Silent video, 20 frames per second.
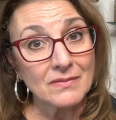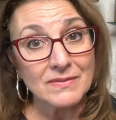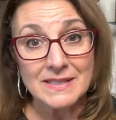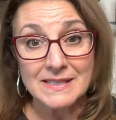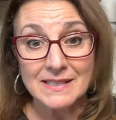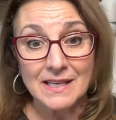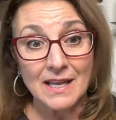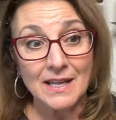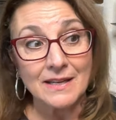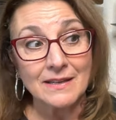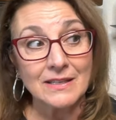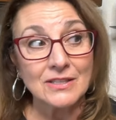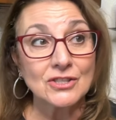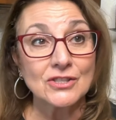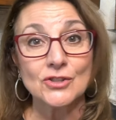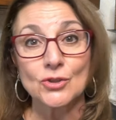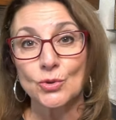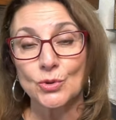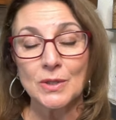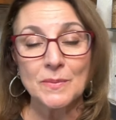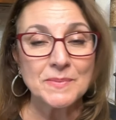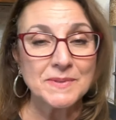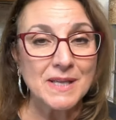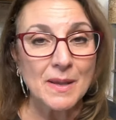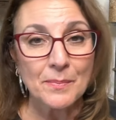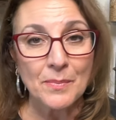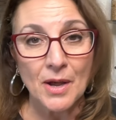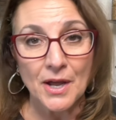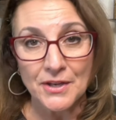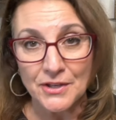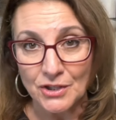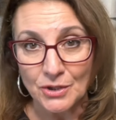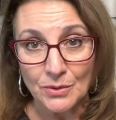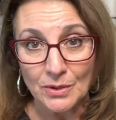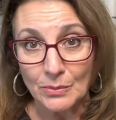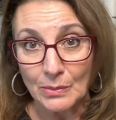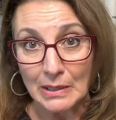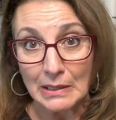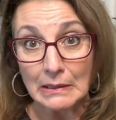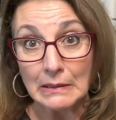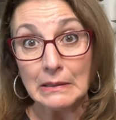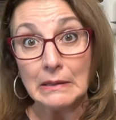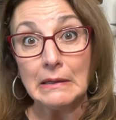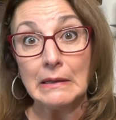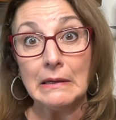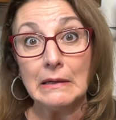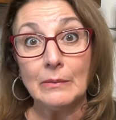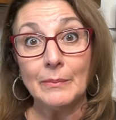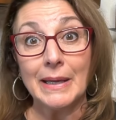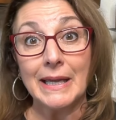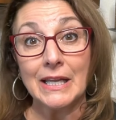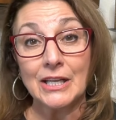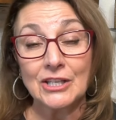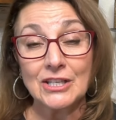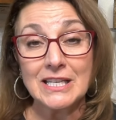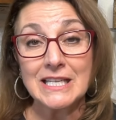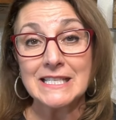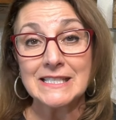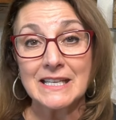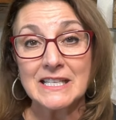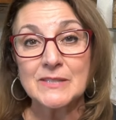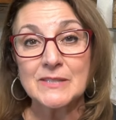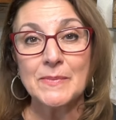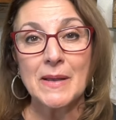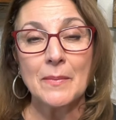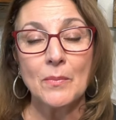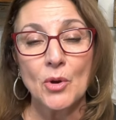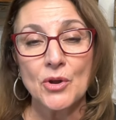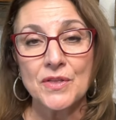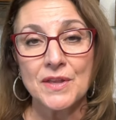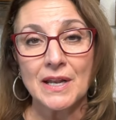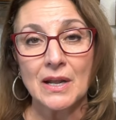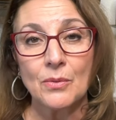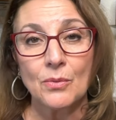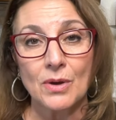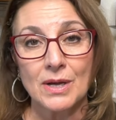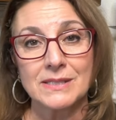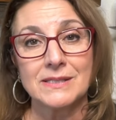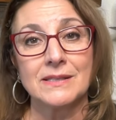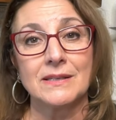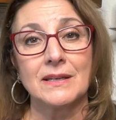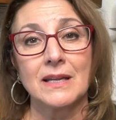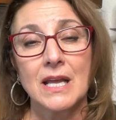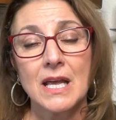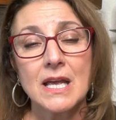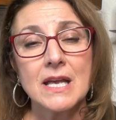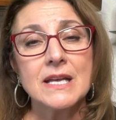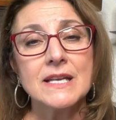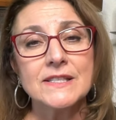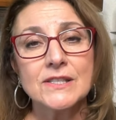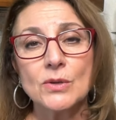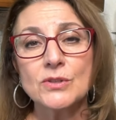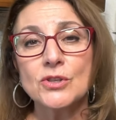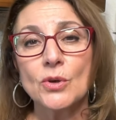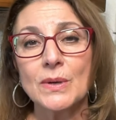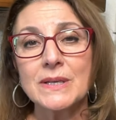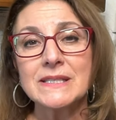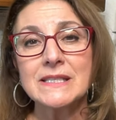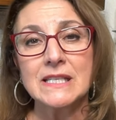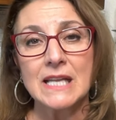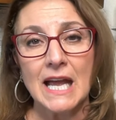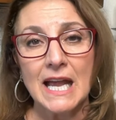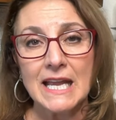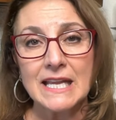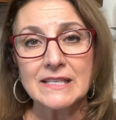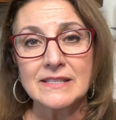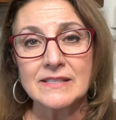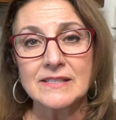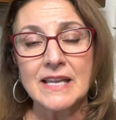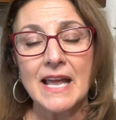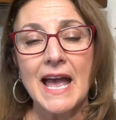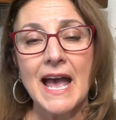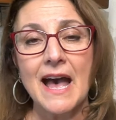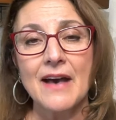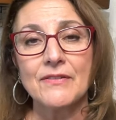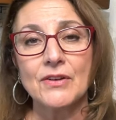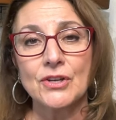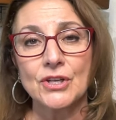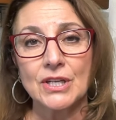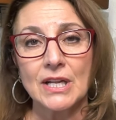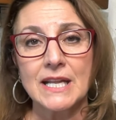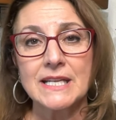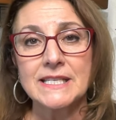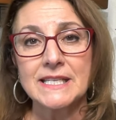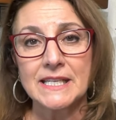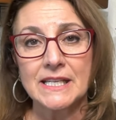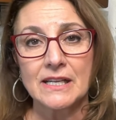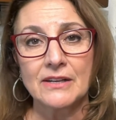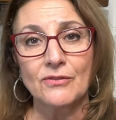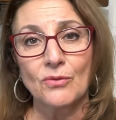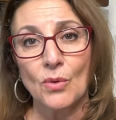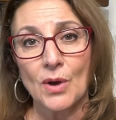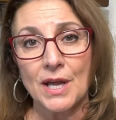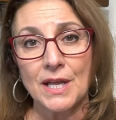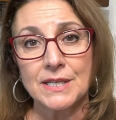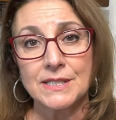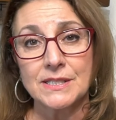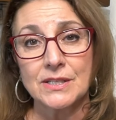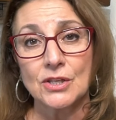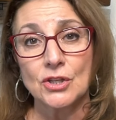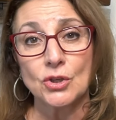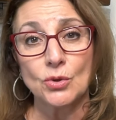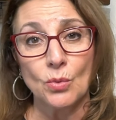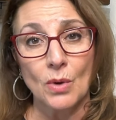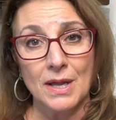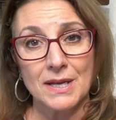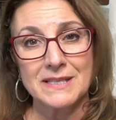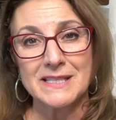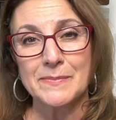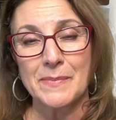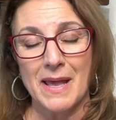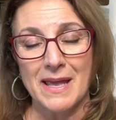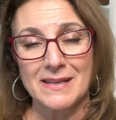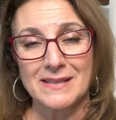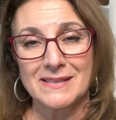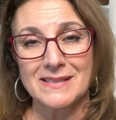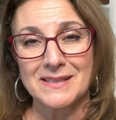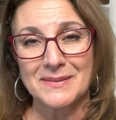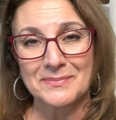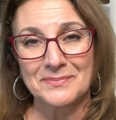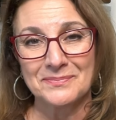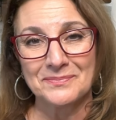of a sudden, it just creeps up on you and went, oh my goodness, I spent more than I wanted. So it's always nice to have a good idea of what you want to spend.